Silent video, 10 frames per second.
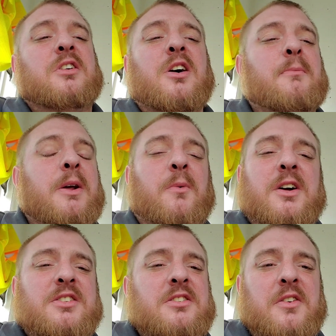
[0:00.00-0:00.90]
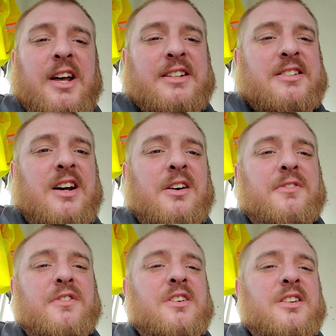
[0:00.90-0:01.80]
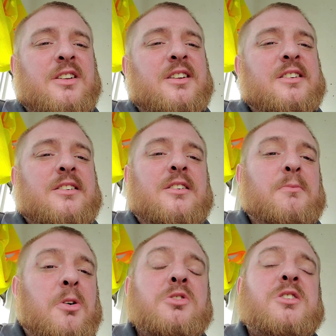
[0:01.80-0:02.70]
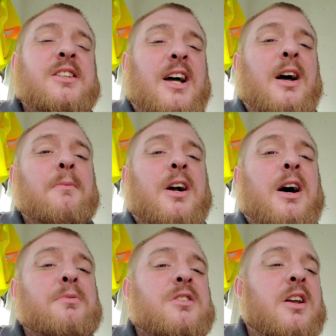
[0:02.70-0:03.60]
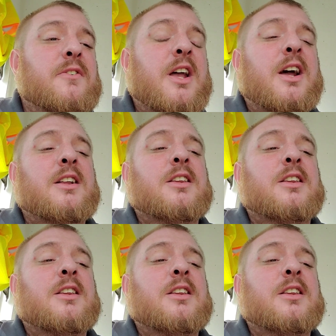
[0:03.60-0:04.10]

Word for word: Nobody wants to do that stuff most of the time, cops, if they had,